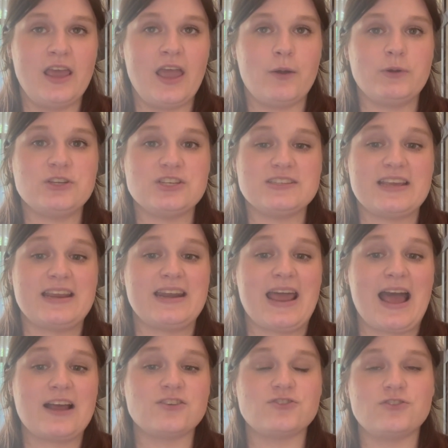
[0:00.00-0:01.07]
which is a
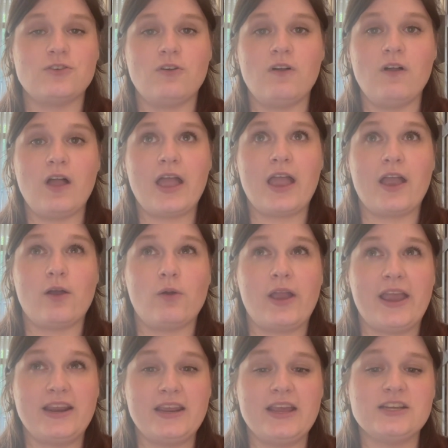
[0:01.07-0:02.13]
national
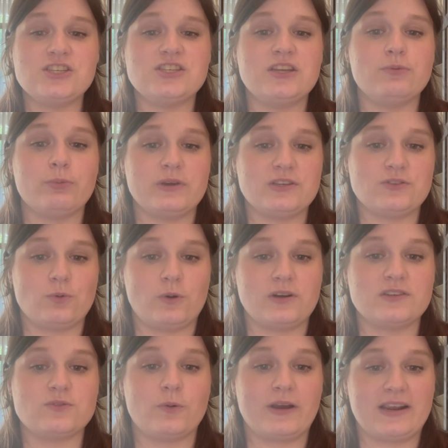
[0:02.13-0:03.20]
ADHD
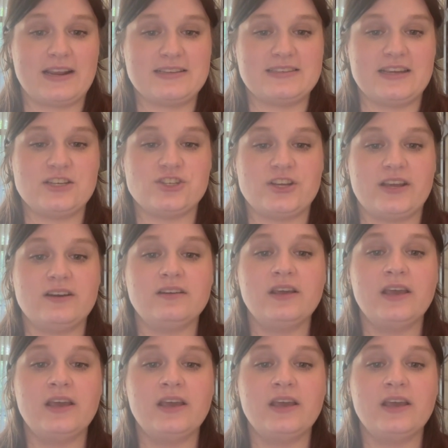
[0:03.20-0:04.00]
resource organization,